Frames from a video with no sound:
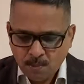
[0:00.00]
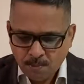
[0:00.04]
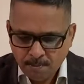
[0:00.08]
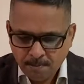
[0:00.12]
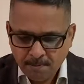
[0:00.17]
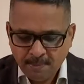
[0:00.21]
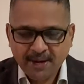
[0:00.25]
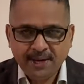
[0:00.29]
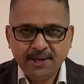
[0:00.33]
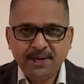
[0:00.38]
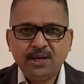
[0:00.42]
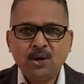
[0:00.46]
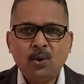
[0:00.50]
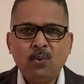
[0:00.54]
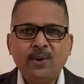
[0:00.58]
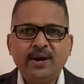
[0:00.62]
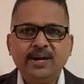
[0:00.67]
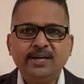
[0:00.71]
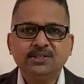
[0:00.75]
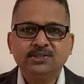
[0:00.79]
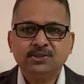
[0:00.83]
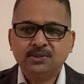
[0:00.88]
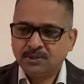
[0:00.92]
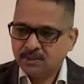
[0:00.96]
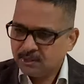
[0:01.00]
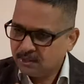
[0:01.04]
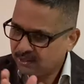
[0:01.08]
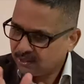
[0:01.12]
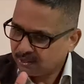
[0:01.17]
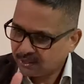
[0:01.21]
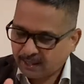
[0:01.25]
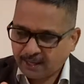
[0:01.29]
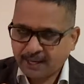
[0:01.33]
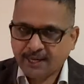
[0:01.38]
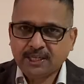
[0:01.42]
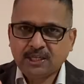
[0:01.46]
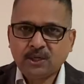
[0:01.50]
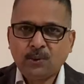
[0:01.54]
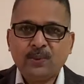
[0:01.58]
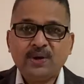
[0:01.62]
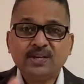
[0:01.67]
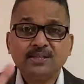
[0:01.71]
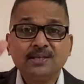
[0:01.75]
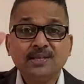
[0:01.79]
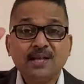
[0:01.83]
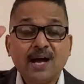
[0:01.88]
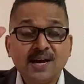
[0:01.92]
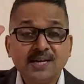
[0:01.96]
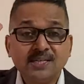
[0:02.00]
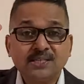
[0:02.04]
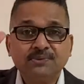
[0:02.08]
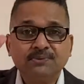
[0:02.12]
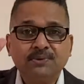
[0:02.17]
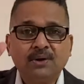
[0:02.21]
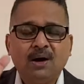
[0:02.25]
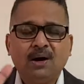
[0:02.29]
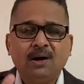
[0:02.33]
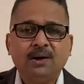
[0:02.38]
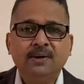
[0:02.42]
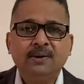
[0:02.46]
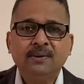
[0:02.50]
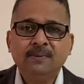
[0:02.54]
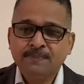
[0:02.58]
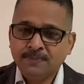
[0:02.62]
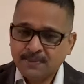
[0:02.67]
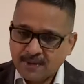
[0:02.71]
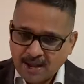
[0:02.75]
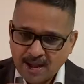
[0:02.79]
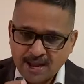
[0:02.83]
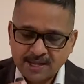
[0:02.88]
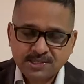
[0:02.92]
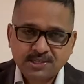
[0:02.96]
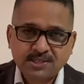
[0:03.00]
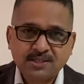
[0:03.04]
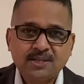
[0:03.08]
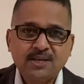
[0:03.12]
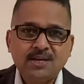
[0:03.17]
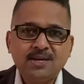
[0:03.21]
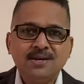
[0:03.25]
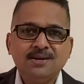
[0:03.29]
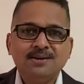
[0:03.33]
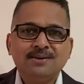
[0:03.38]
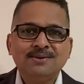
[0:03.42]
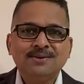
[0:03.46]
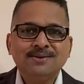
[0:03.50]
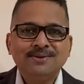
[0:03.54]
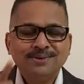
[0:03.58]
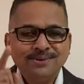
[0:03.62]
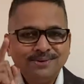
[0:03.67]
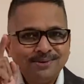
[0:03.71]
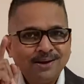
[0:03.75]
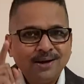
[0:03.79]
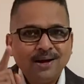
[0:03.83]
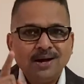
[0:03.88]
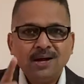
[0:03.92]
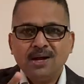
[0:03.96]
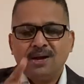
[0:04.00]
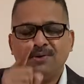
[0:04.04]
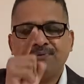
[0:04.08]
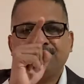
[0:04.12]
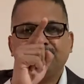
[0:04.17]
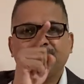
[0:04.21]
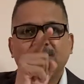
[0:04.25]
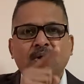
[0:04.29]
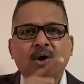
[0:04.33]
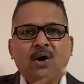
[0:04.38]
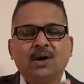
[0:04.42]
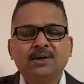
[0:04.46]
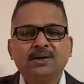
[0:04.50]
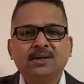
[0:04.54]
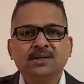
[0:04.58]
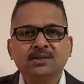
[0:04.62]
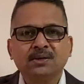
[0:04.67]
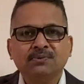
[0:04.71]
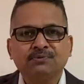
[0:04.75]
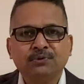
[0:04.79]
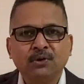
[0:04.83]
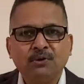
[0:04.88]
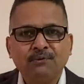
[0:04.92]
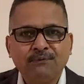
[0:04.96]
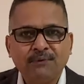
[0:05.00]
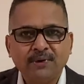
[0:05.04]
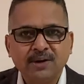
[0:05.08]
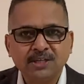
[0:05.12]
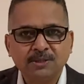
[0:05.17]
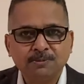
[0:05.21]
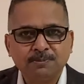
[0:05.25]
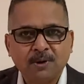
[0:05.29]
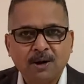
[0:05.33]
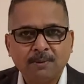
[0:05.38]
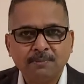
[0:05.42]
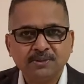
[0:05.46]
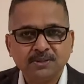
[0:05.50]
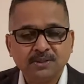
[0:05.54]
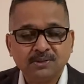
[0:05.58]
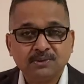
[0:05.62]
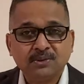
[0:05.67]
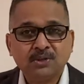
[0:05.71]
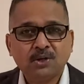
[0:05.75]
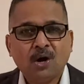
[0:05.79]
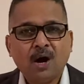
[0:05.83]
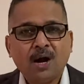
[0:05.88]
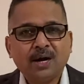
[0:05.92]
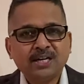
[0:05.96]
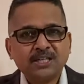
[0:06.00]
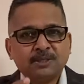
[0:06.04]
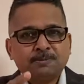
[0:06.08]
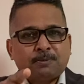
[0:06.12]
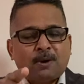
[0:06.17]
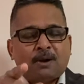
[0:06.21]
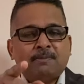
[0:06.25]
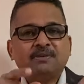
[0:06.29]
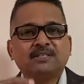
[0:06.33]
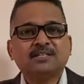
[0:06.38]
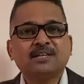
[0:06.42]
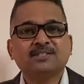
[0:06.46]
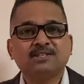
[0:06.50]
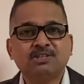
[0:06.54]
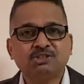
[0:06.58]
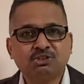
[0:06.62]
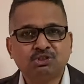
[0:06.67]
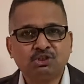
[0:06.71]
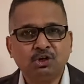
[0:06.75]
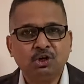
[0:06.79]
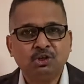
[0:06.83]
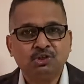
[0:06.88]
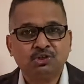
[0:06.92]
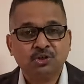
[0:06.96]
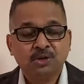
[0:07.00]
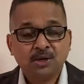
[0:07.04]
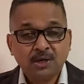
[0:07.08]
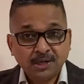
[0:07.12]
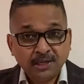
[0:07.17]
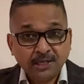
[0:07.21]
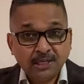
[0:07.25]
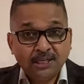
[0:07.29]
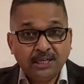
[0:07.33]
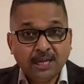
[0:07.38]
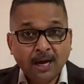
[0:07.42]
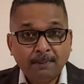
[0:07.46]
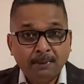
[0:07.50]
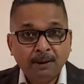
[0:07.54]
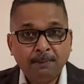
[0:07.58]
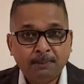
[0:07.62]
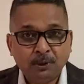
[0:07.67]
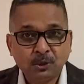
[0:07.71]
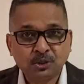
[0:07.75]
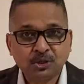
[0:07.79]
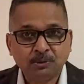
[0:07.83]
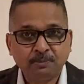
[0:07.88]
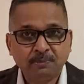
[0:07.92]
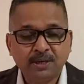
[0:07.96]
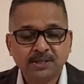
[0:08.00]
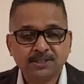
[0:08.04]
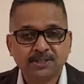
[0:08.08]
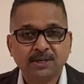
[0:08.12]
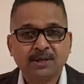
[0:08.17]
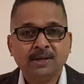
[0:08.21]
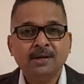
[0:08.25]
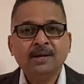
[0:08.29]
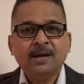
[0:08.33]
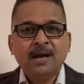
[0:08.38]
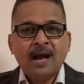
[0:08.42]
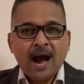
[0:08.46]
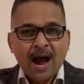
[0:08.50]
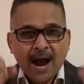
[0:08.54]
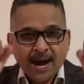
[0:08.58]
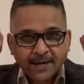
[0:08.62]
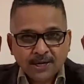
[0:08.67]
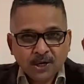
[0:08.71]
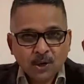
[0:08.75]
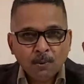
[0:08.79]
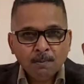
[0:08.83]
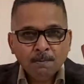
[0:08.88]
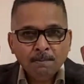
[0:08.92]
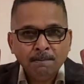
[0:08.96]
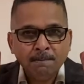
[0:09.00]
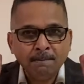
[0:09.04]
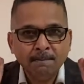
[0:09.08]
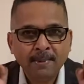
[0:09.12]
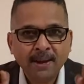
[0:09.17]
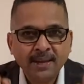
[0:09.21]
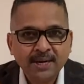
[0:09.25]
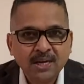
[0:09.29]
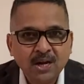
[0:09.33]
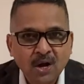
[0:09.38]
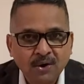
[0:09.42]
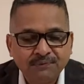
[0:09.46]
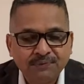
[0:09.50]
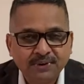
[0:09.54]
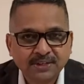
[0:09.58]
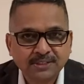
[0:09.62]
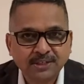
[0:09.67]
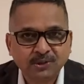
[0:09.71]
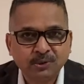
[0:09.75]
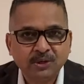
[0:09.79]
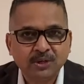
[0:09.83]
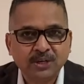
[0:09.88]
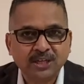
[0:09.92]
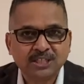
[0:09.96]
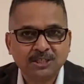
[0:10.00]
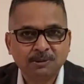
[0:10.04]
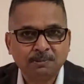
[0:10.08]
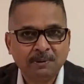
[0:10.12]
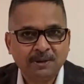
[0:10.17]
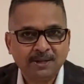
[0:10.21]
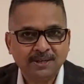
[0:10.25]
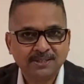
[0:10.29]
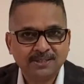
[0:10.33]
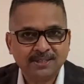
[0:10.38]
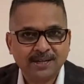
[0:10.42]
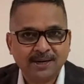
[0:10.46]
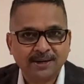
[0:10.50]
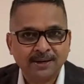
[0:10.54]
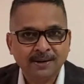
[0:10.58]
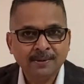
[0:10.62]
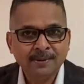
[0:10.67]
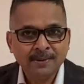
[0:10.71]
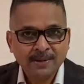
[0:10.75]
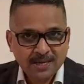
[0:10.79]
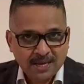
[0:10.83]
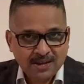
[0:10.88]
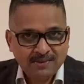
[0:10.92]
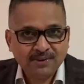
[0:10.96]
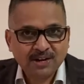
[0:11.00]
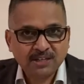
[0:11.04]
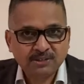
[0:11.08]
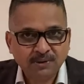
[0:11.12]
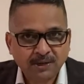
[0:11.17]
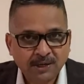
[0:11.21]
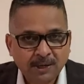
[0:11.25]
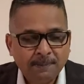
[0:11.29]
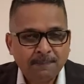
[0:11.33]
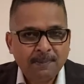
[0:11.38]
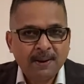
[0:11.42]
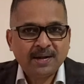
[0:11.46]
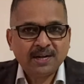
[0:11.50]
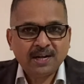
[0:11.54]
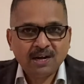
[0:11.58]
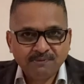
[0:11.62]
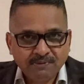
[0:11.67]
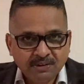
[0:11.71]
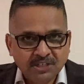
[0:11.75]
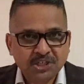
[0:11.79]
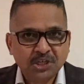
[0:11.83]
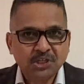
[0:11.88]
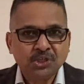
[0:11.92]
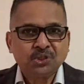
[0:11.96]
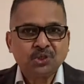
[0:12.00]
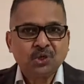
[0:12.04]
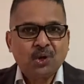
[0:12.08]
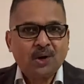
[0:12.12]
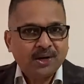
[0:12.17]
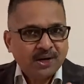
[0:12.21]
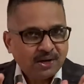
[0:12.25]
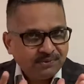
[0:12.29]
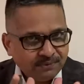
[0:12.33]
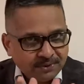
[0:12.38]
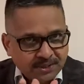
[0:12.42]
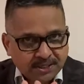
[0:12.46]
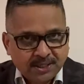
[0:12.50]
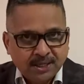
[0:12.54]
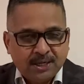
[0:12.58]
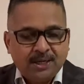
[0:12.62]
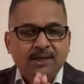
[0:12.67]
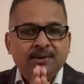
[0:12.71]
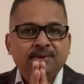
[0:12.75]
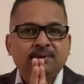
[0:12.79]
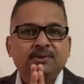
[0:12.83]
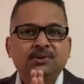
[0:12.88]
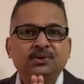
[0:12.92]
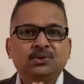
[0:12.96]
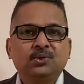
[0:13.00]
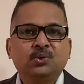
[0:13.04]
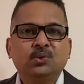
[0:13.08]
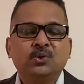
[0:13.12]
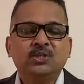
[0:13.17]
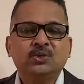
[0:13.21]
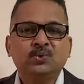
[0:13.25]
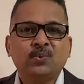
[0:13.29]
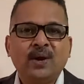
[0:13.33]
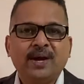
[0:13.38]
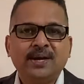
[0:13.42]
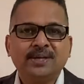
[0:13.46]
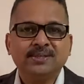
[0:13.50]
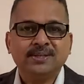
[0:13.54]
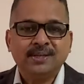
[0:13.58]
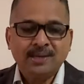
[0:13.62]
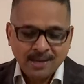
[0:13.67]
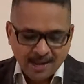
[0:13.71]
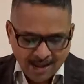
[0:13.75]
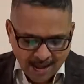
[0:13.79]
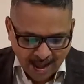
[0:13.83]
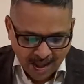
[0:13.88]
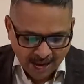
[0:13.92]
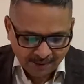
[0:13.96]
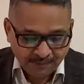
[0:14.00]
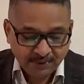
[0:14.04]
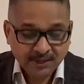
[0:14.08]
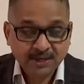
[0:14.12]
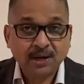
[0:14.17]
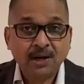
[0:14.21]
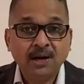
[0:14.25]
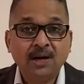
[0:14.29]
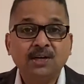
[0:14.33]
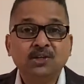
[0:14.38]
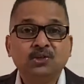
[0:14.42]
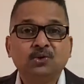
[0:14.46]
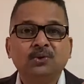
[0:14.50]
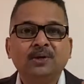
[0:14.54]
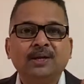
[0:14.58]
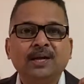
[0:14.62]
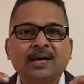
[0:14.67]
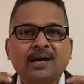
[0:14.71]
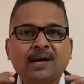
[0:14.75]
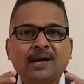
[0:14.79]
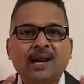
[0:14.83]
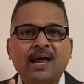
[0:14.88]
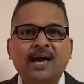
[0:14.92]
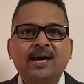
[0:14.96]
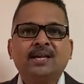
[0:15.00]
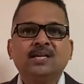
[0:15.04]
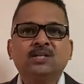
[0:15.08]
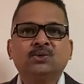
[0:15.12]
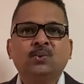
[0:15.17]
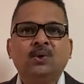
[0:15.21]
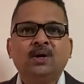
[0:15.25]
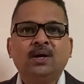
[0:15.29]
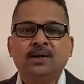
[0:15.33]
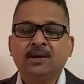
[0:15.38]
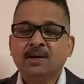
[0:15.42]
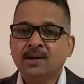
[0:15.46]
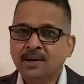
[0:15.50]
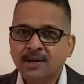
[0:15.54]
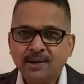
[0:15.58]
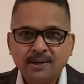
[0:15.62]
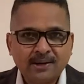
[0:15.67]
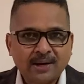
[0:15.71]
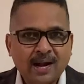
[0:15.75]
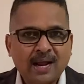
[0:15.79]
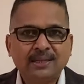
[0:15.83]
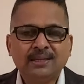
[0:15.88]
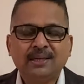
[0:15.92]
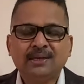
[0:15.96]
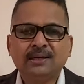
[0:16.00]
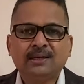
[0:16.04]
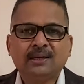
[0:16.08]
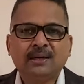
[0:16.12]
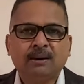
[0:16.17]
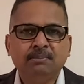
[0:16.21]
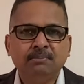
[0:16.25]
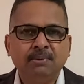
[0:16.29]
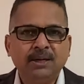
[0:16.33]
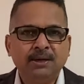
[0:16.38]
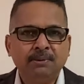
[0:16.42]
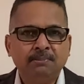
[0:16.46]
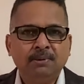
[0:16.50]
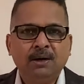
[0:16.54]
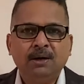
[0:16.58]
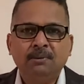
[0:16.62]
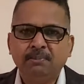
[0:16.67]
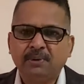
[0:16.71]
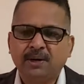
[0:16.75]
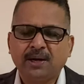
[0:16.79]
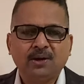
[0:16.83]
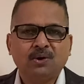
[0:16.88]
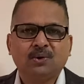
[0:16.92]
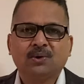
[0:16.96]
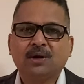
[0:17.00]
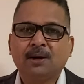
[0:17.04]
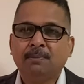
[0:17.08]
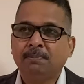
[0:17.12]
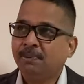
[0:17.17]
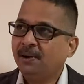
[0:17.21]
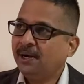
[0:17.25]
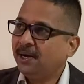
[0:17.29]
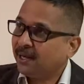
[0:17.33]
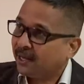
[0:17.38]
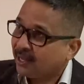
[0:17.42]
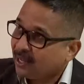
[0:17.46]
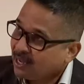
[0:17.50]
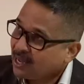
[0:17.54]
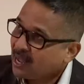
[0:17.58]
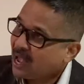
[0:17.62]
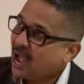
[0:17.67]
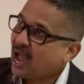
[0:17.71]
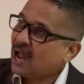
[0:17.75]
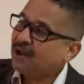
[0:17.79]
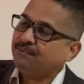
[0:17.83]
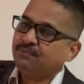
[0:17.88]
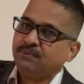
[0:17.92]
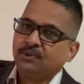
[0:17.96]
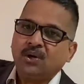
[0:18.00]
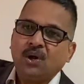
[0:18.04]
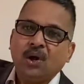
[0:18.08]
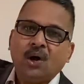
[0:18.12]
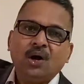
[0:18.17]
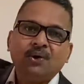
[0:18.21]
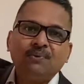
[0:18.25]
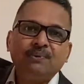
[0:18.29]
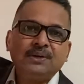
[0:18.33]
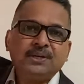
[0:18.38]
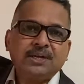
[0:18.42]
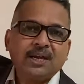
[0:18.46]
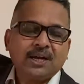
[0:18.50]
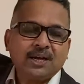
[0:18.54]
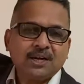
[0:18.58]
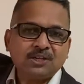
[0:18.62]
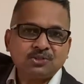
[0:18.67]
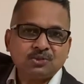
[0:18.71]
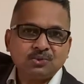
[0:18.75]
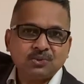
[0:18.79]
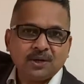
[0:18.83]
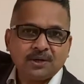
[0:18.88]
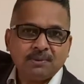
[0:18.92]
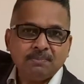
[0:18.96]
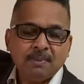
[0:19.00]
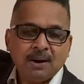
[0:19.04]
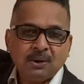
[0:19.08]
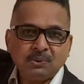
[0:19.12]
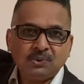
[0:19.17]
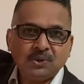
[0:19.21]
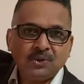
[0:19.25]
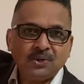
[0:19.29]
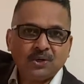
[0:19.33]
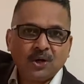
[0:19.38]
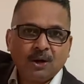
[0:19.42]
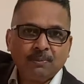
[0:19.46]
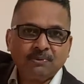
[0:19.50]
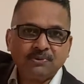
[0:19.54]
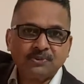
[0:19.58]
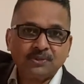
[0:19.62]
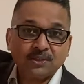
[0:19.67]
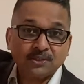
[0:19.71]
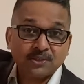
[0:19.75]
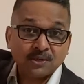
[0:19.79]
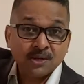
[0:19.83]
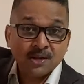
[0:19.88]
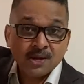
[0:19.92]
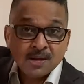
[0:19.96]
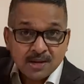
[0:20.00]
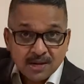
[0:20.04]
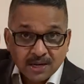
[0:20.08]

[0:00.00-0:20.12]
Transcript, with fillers: Mend your ways, correct your ways in the eyes of God, and see if God doesn't fulfill His promises. God has promised us a church double portion blessing. I know many of us are going to experience that. Even as we repent and we say sorry and we turn to His ways and we learn to declare His word rather than grumbling, murmuring, or complaining. And God will take us to that mountaintop top. success.